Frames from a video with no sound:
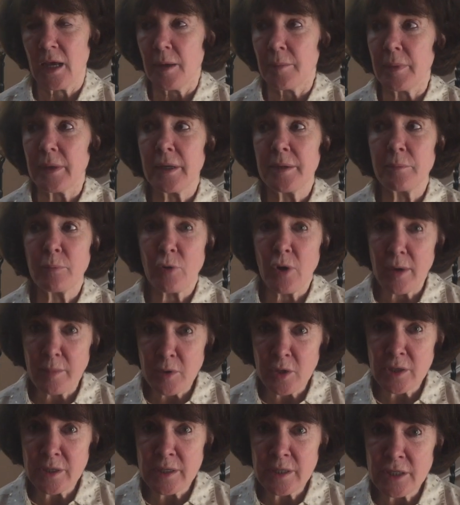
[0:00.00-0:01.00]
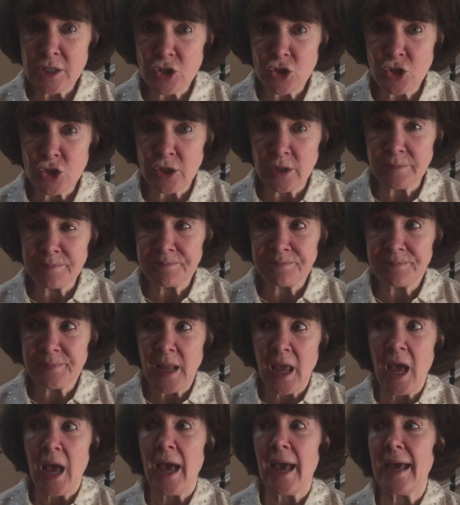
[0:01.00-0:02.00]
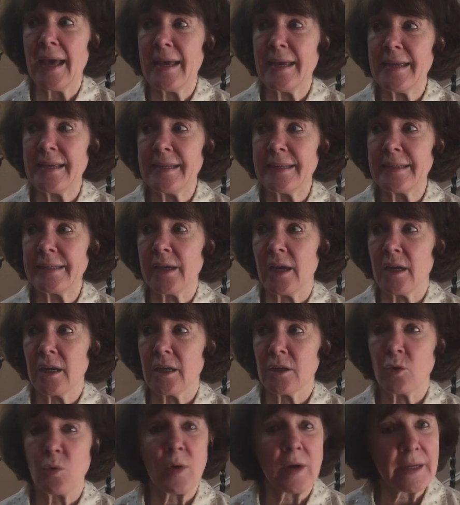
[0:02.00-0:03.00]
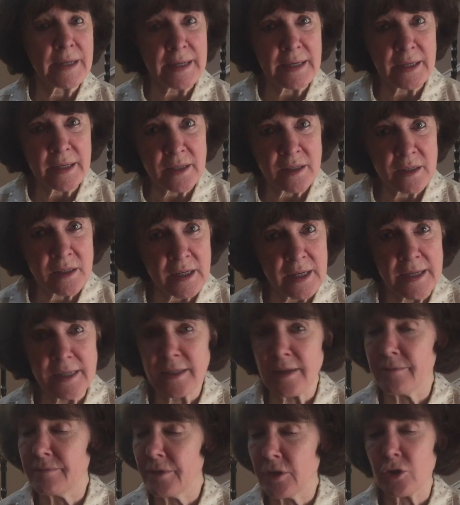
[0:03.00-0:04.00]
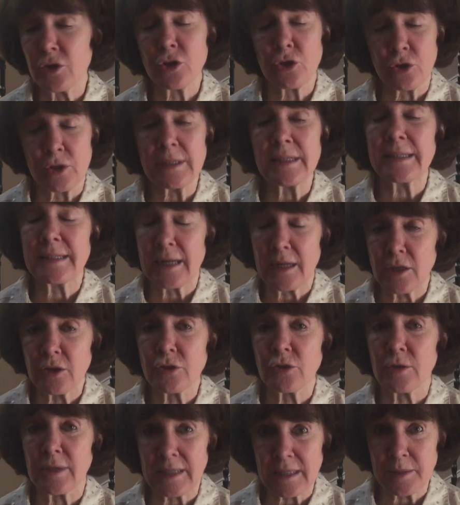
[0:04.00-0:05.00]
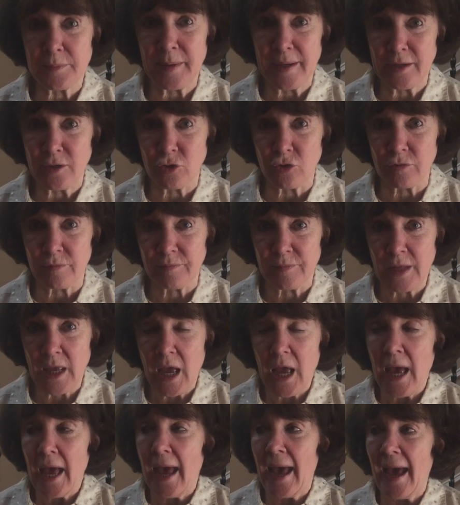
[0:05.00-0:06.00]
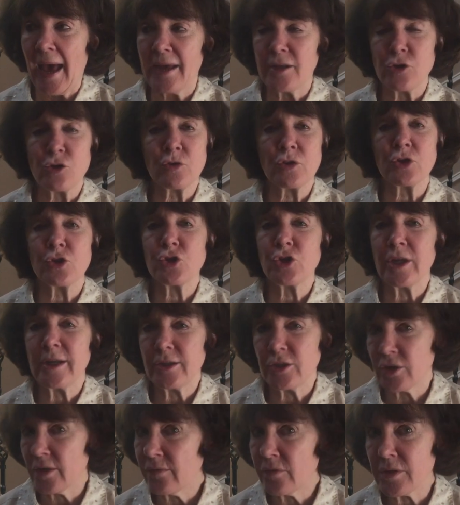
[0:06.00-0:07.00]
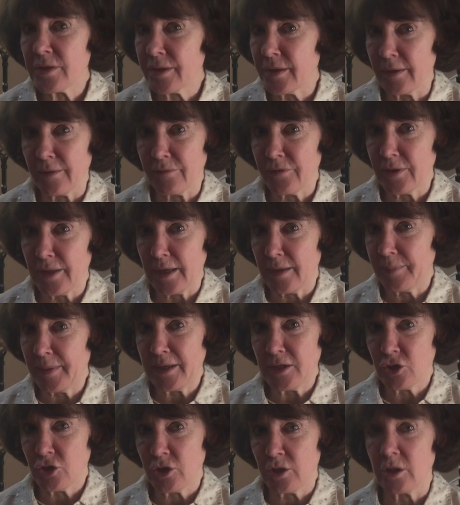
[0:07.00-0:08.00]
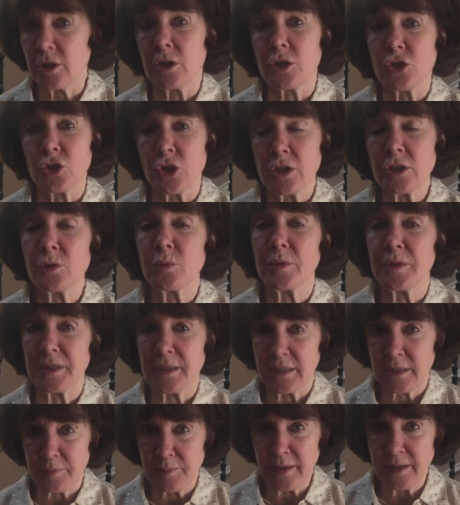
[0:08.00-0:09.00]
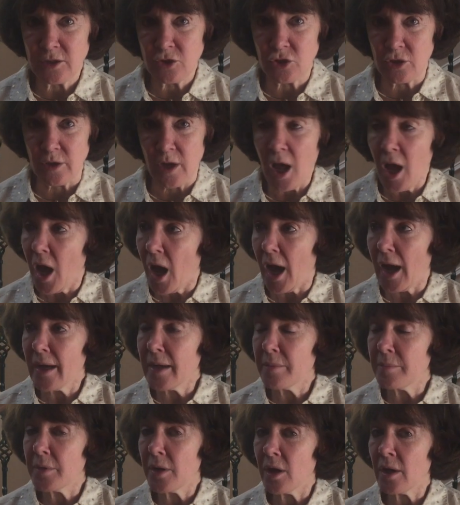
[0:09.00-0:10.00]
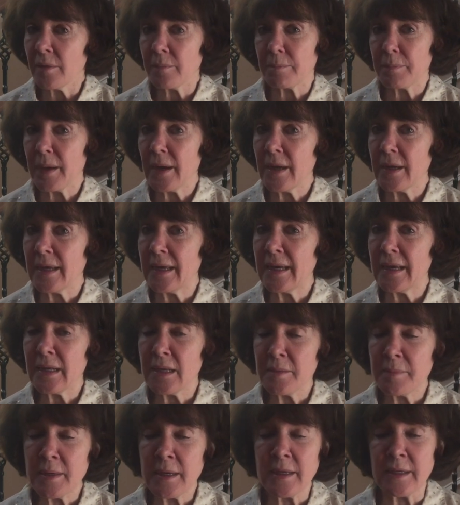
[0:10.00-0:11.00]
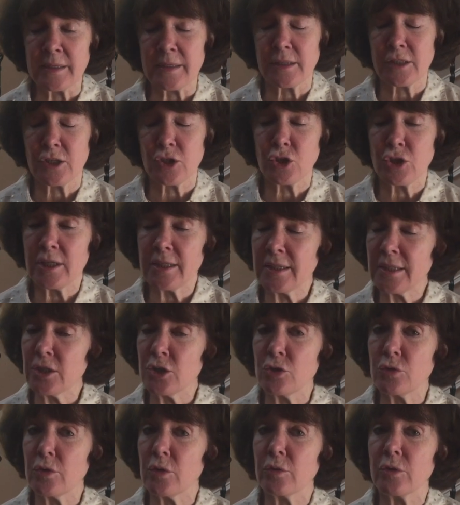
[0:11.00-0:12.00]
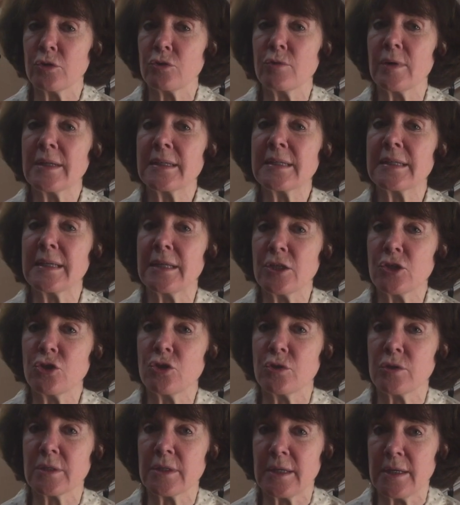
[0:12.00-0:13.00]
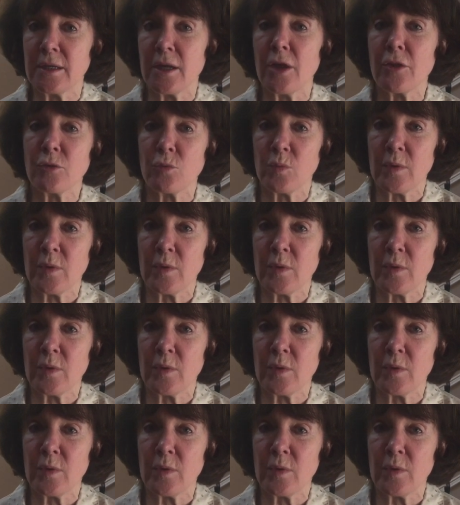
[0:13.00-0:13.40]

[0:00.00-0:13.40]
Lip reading: But in primary dentition, a quad helix is a very good skeletal expander. And you can change everything for that patient just with expansion. I am not by any means suggesting you don't address the issues in other